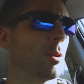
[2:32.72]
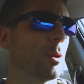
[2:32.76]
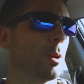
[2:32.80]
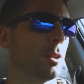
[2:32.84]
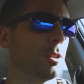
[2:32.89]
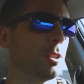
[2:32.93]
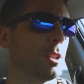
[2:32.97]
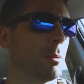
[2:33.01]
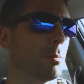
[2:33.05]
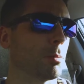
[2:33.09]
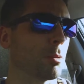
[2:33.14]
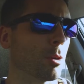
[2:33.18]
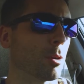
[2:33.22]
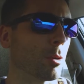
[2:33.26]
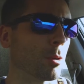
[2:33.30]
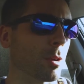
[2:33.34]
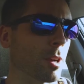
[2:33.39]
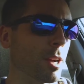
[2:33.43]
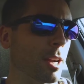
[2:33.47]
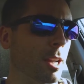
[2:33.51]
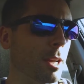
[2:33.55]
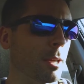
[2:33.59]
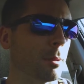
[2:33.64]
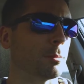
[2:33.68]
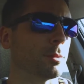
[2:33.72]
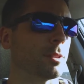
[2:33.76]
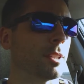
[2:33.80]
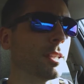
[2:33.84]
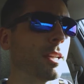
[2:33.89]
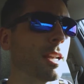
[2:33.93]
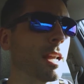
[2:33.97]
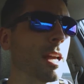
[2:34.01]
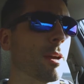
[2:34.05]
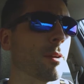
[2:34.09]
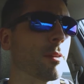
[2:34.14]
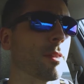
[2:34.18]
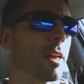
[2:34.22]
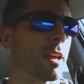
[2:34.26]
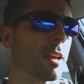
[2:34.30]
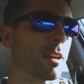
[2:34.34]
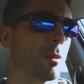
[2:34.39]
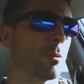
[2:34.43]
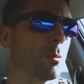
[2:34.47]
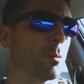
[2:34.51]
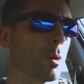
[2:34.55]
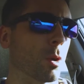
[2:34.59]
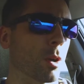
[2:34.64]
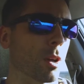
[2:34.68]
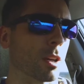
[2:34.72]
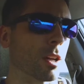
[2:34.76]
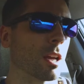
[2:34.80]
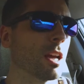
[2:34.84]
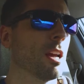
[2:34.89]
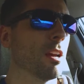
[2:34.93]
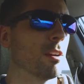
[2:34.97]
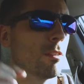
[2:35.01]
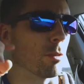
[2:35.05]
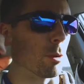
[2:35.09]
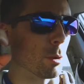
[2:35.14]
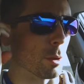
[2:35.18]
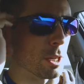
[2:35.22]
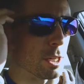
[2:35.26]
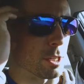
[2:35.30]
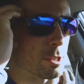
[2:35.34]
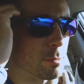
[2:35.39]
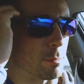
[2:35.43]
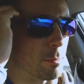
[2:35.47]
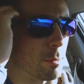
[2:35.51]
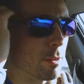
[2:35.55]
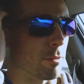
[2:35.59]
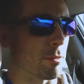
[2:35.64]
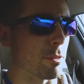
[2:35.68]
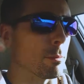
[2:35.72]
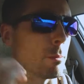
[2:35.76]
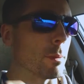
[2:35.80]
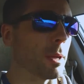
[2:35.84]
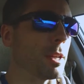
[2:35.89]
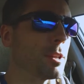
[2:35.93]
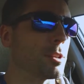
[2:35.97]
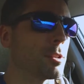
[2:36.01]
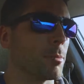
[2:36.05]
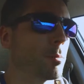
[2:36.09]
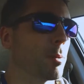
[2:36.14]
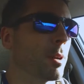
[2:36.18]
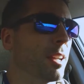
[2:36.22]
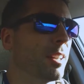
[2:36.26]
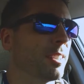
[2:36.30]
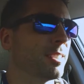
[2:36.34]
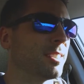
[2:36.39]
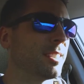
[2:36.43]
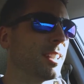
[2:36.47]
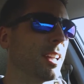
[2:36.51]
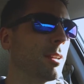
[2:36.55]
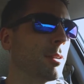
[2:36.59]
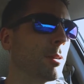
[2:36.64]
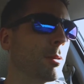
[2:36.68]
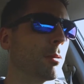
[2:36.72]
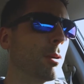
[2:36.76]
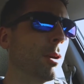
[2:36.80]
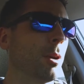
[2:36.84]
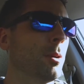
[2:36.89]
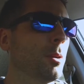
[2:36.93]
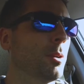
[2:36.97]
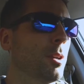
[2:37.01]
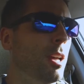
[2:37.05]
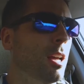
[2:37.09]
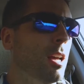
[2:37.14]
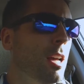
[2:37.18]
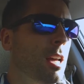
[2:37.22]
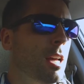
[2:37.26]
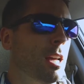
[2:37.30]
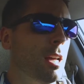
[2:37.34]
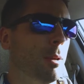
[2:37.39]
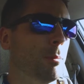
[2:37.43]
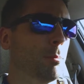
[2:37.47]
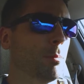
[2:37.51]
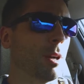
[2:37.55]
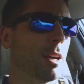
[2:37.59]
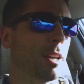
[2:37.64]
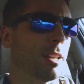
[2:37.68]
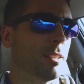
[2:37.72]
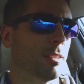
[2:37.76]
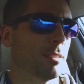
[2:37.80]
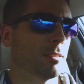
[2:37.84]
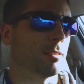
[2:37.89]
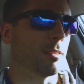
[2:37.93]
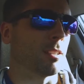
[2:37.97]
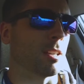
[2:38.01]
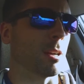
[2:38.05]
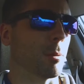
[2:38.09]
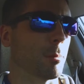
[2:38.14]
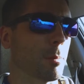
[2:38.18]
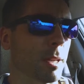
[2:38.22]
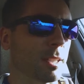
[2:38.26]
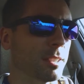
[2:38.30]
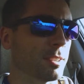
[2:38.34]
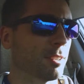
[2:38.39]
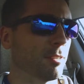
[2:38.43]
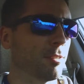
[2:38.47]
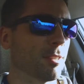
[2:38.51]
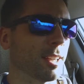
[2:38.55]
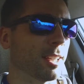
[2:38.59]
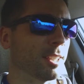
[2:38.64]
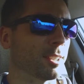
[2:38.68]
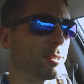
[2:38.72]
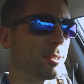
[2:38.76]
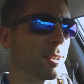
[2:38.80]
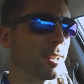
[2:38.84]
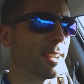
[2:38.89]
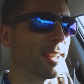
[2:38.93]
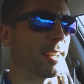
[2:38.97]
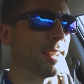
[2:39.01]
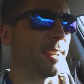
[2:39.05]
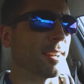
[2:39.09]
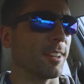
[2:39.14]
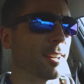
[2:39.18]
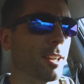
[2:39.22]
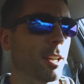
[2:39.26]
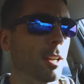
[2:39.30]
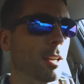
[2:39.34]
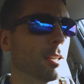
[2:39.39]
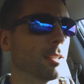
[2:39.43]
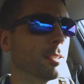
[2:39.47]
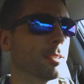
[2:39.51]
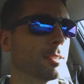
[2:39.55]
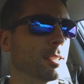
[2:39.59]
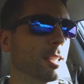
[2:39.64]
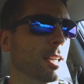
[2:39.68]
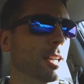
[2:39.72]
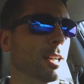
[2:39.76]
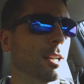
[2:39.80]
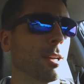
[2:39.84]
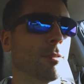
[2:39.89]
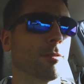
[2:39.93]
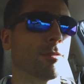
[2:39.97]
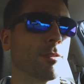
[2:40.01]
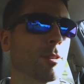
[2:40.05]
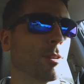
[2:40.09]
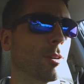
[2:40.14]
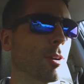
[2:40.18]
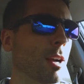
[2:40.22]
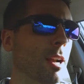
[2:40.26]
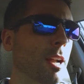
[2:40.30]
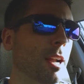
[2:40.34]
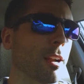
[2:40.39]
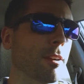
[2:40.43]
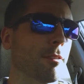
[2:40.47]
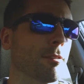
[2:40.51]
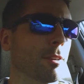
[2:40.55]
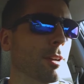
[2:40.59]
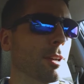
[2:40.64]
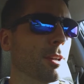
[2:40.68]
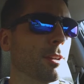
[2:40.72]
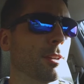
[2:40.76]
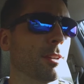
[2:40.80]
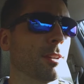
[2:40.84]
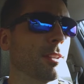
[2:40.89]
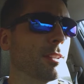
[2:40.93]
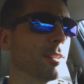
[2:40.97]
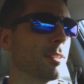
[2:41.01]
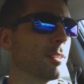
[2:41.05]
loyalty programs and how that can work for each of the major brands down the road. But our best advice right here: sign up for every